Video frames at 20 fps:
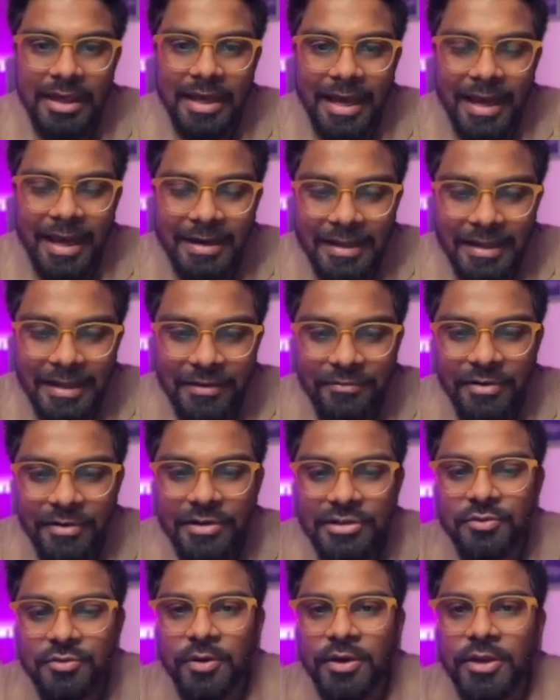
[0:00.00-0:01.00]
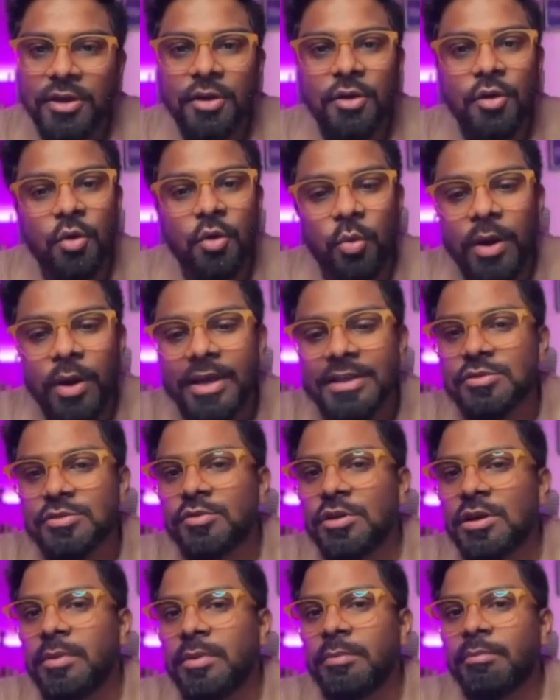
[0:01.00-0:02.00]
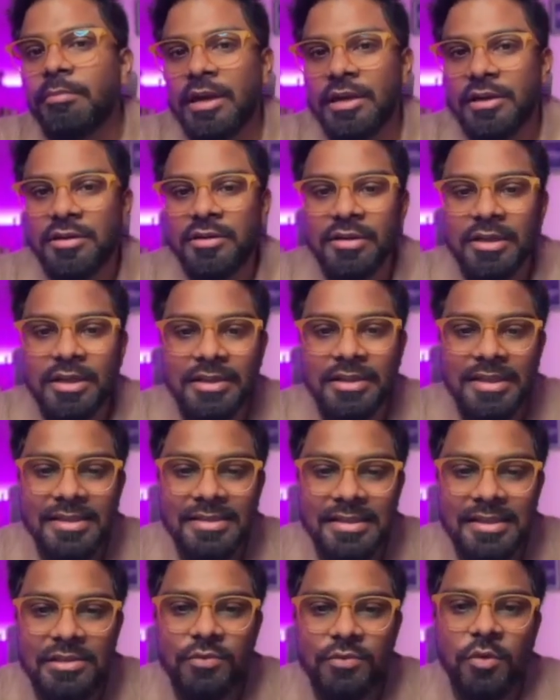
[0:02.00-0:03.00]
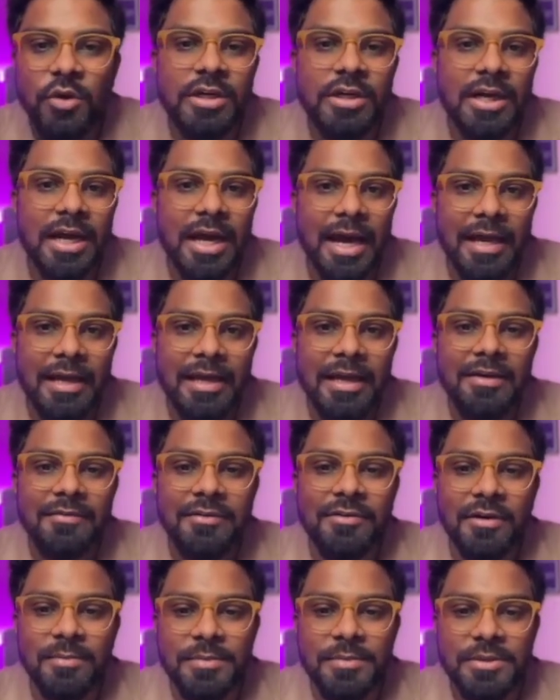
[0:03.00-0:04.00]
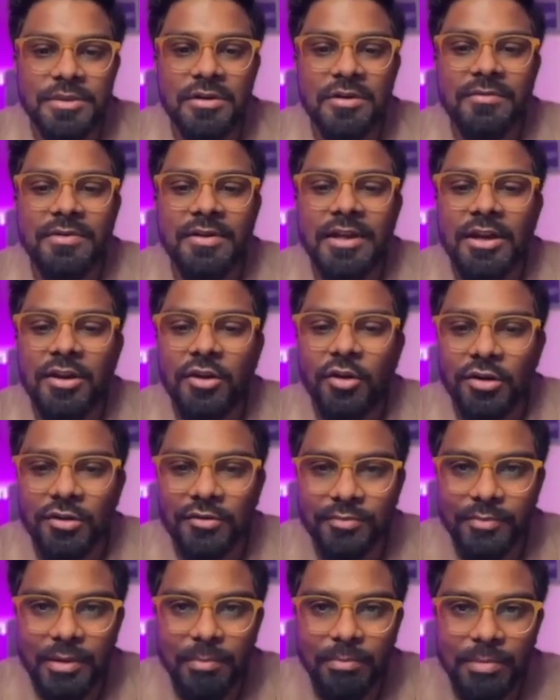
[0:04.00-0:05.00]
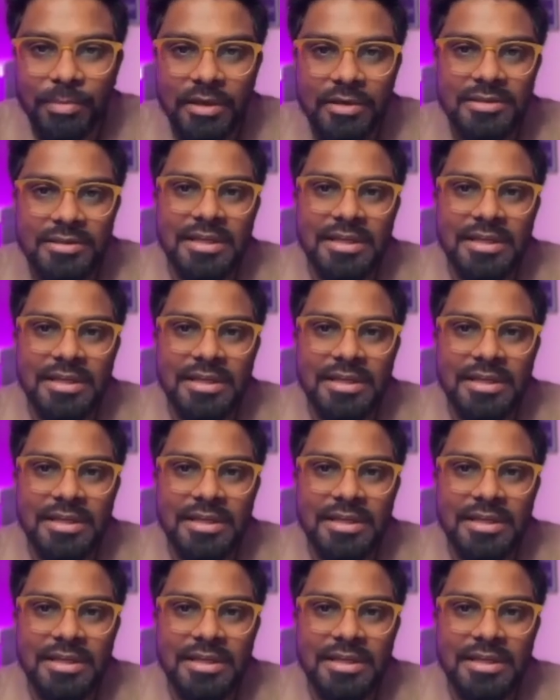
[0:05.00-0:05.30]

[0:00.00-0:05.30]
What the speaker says: and eventually your ROAS will be better. This is what I have observed and a lot of my peers